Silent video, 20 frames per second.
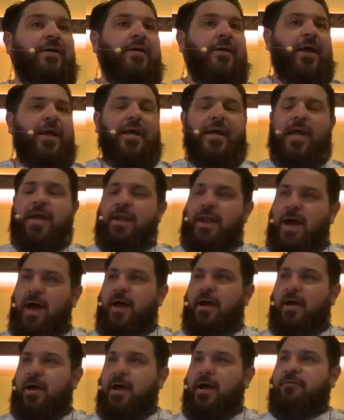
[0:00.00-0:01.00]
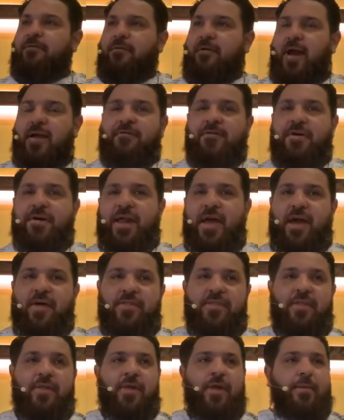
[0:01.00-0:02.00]
Again, not a forever
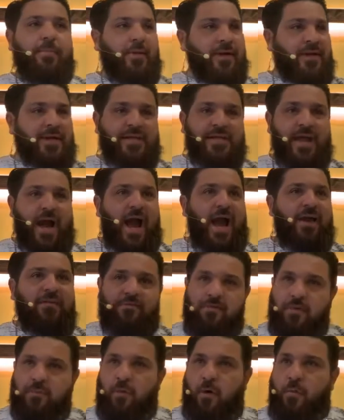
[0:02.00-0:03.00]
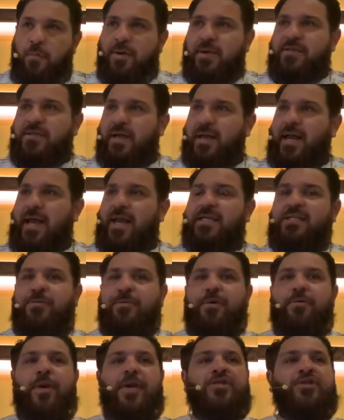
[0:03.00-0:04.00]
death, but he died for the moment, again, to be
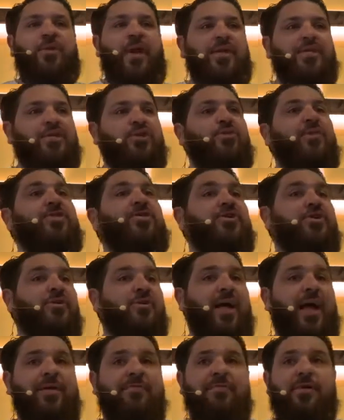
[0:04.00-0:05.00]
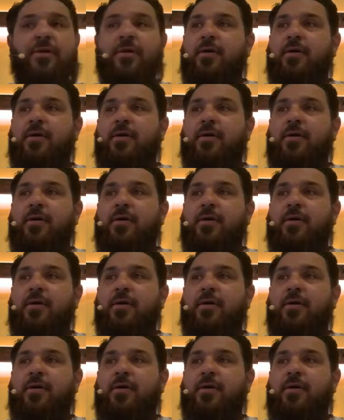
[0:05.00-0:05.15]
resurrected to eternal life.